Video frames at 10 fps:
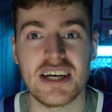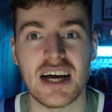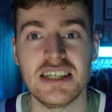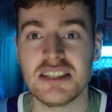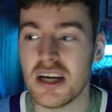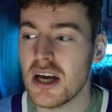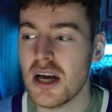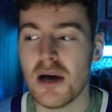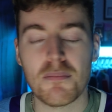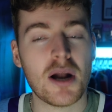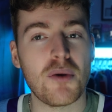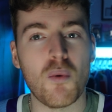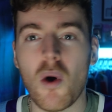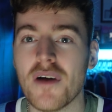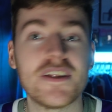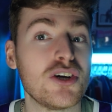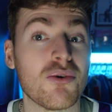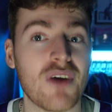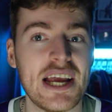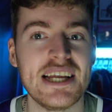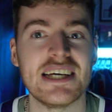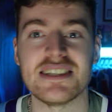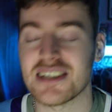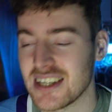nice, but I want the gradient.